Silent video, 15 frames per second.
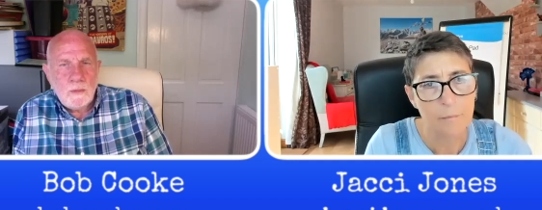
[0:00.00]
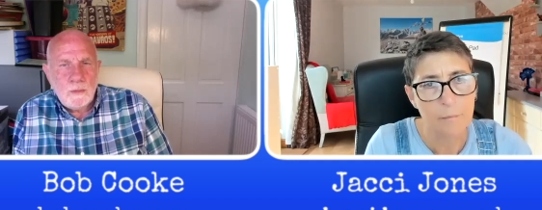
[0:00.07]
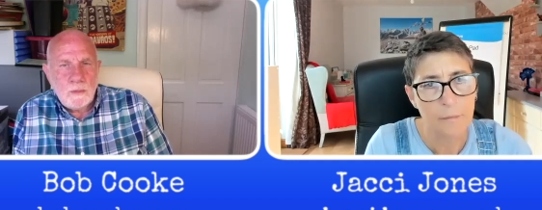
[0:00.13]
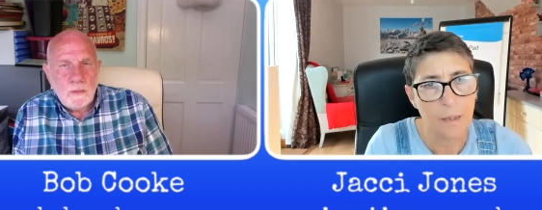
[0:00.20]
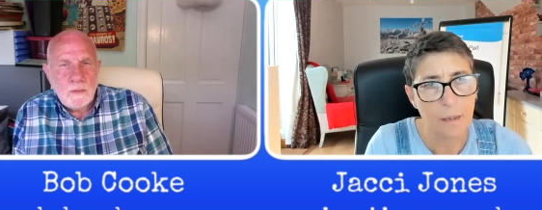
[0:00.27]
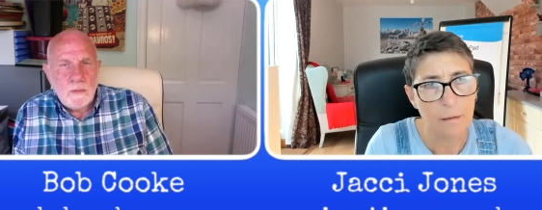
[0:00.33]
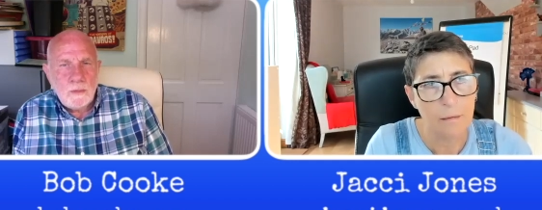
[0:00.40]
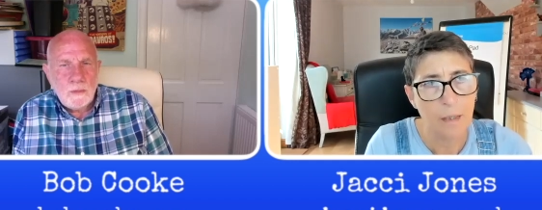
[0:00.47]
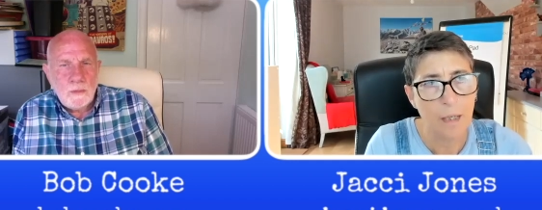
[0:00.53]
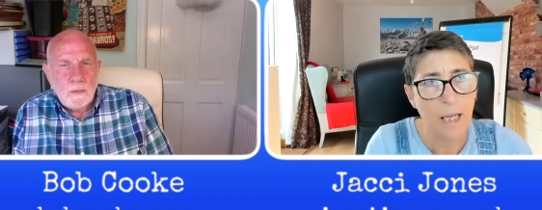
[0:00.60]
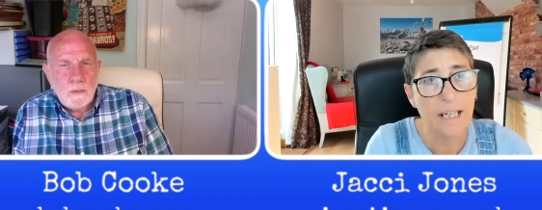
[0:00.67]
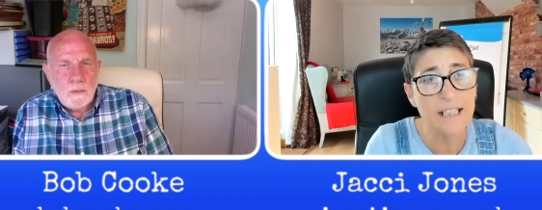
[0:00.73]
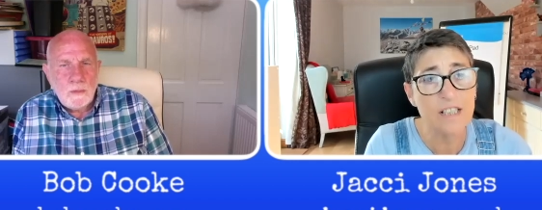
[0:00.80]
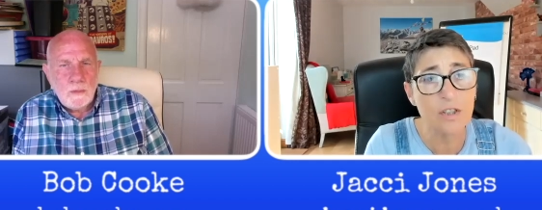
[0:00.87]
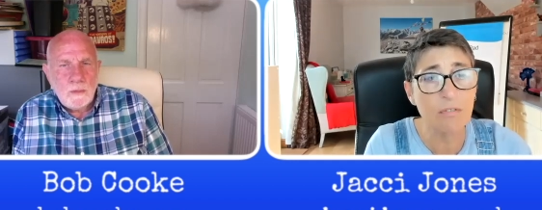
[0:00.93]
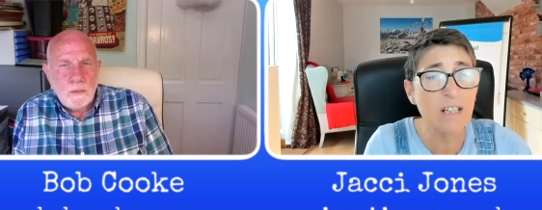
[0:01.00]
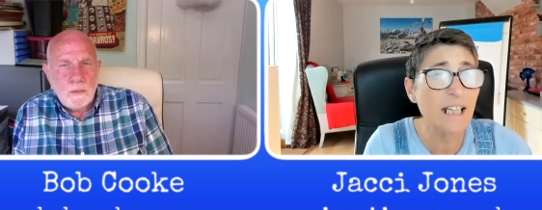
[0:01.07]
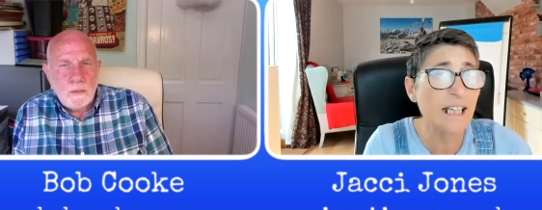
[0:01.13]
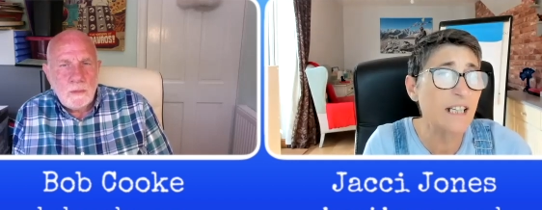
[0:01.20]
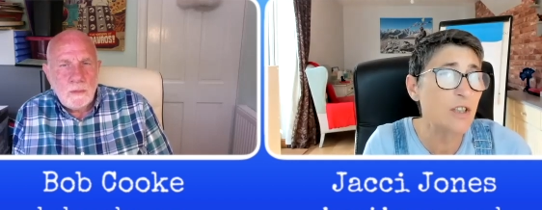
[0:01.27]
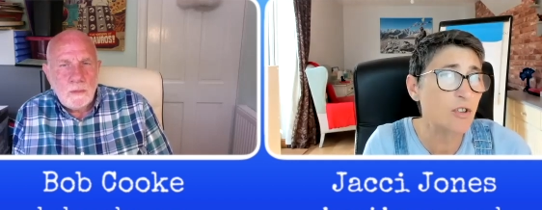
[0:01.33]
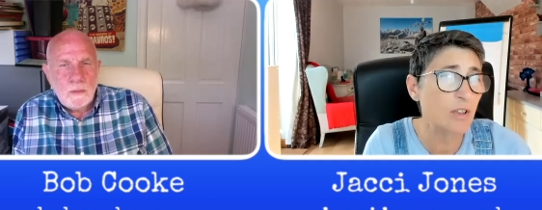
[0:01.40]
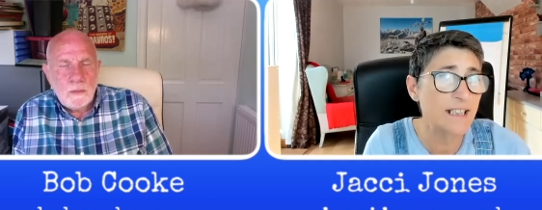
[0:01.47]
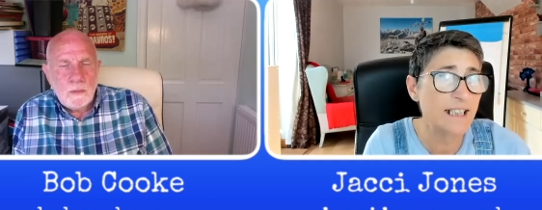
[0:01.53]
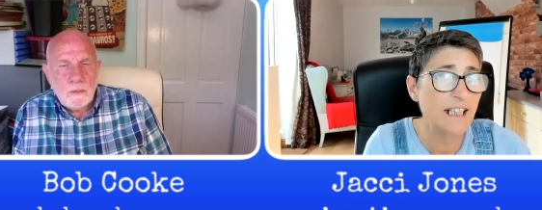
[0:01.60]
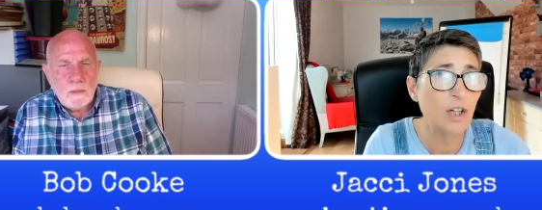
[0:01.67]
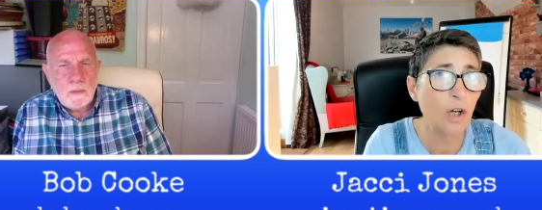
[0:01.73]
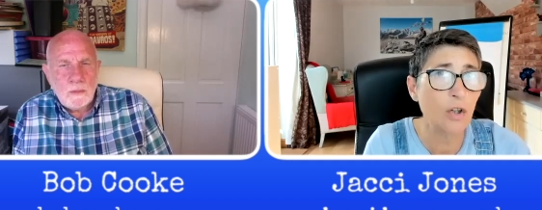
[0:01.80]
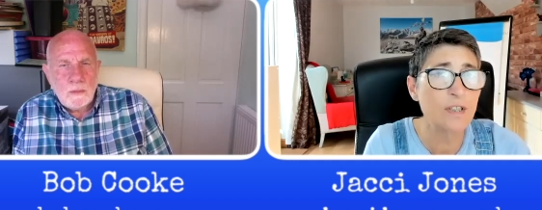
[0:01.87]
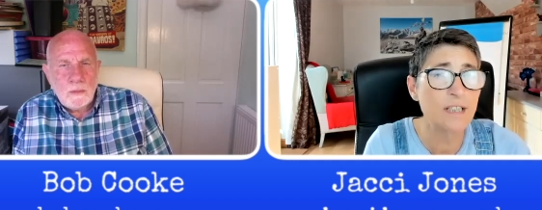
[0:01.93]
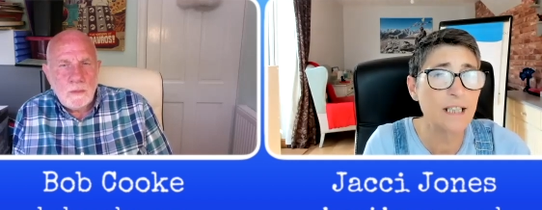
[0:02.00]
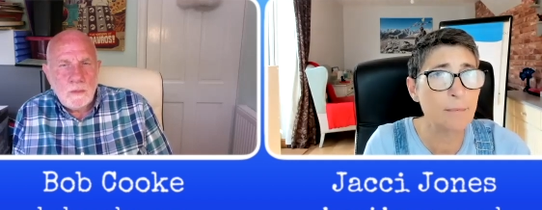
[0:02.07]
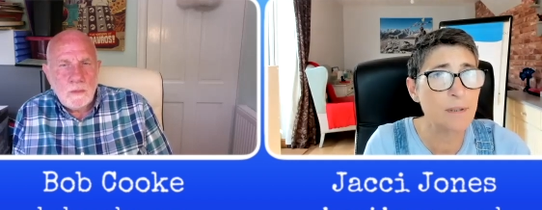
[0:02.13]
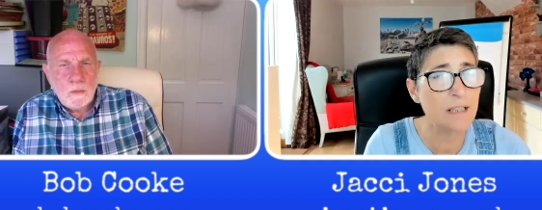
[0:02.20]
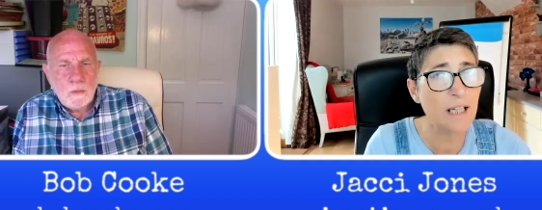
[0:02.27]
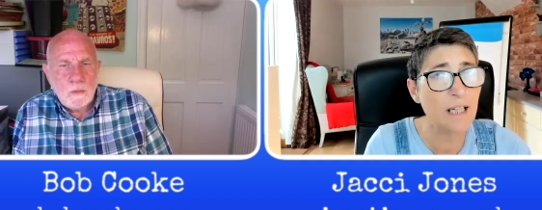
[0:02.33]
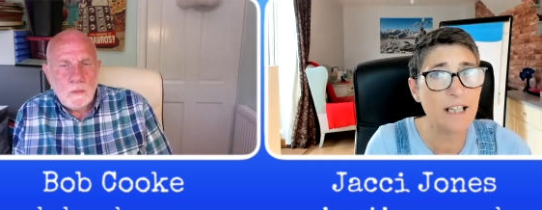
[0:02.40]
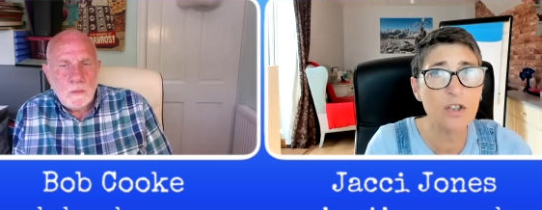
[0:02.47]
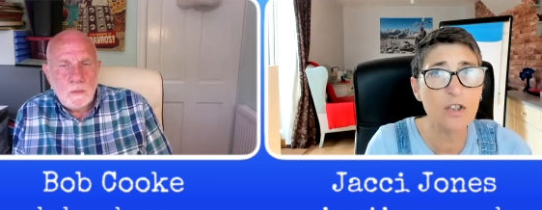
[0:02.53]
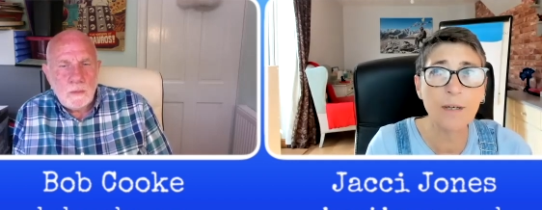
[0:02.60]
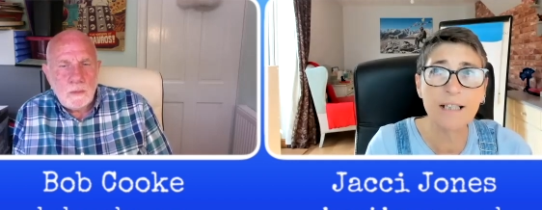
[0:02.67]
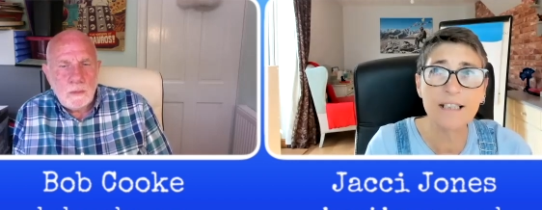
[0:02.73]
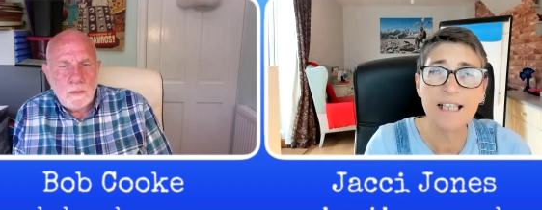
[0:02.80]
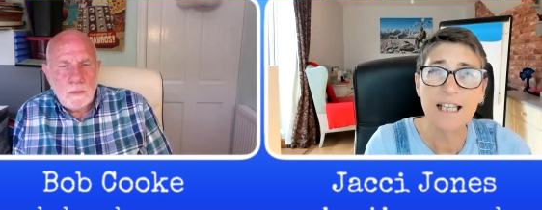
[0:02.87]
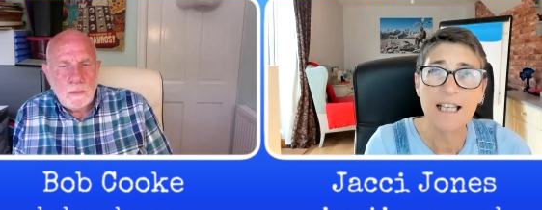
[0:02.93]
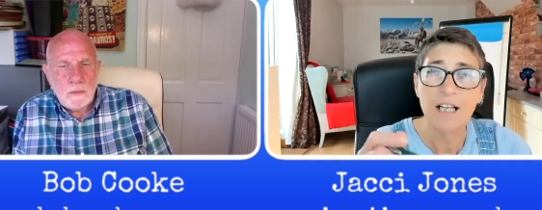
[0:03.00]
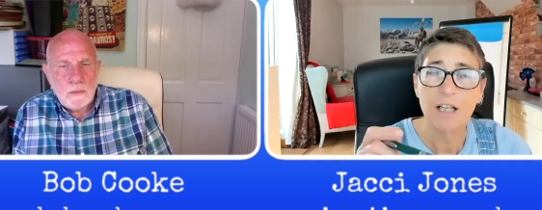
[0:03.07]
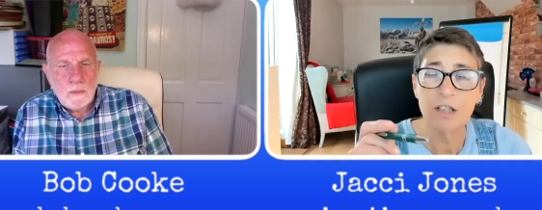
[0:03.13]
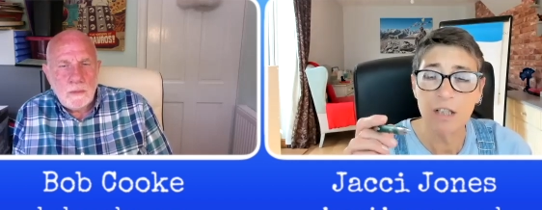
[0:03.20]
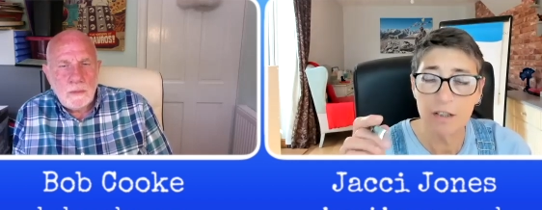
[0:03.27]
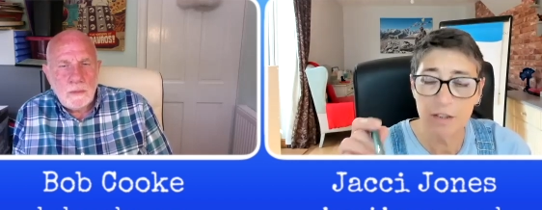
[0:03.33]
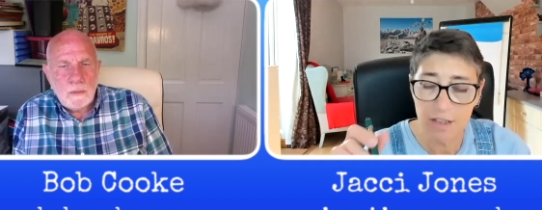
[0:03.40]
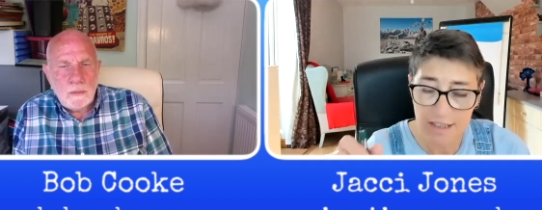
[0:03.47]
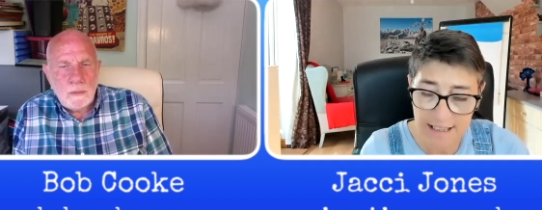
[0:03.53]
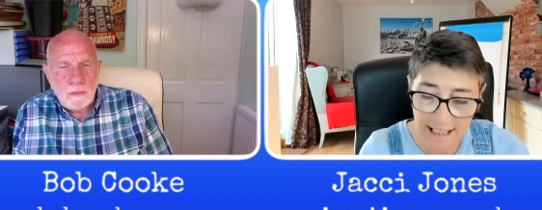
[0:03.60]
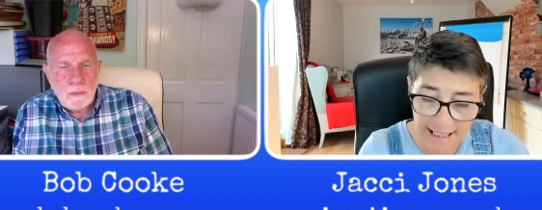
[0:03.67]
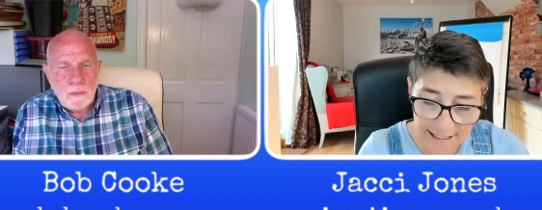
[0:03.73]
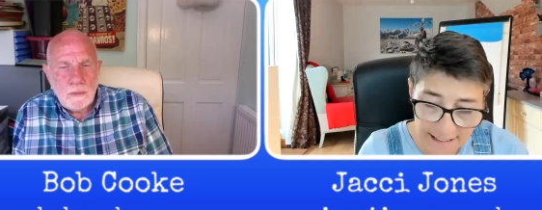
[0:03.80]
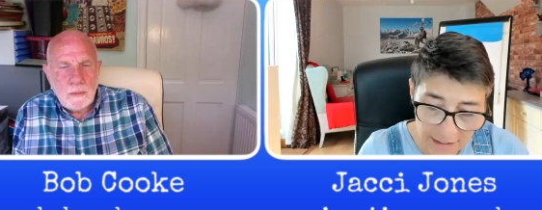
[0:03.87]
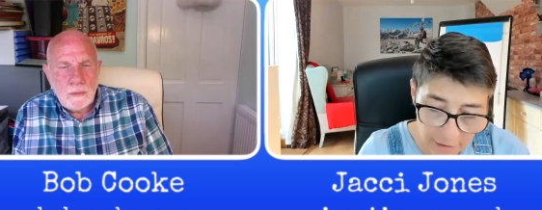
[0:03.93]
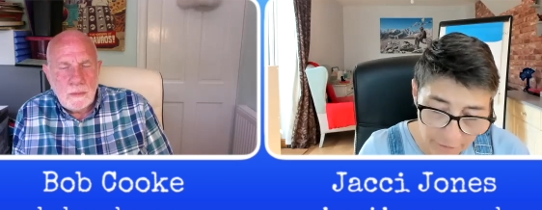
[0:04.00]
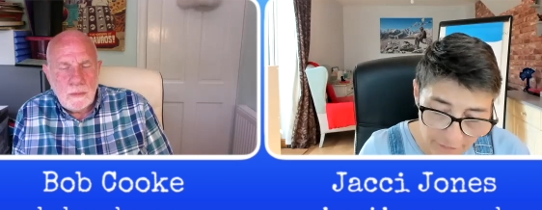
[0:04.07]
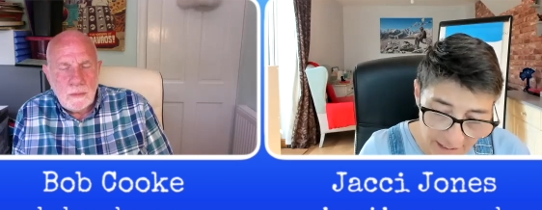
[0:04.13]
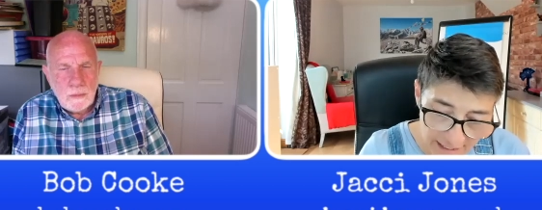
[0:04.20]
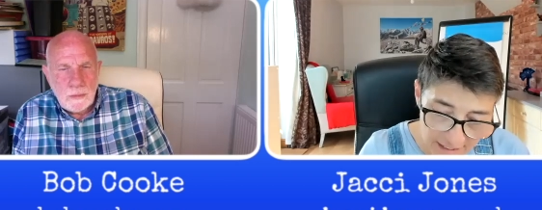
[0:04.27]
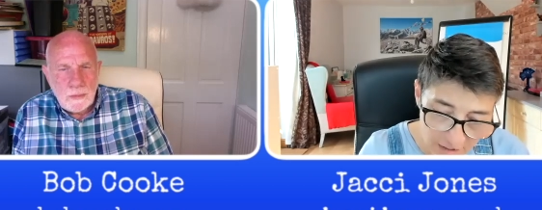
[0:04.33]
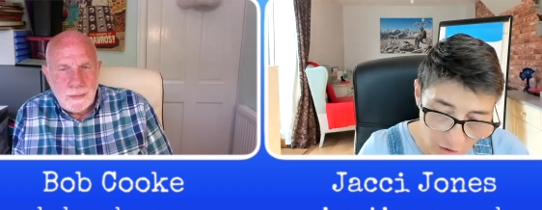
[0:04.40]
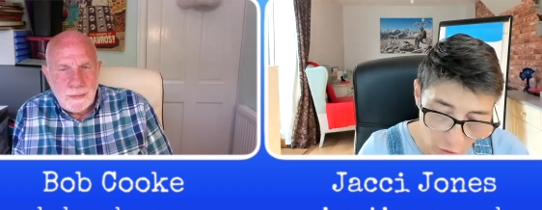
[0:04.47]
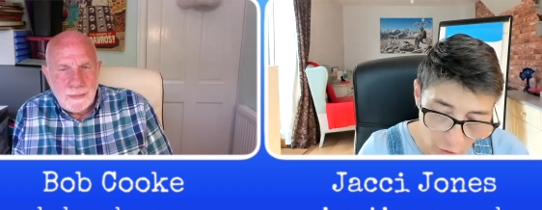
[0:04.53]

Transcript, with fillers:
Speaker 1: Yeah. Yeah and it's a really interesting concept and you know I, the, the title of this you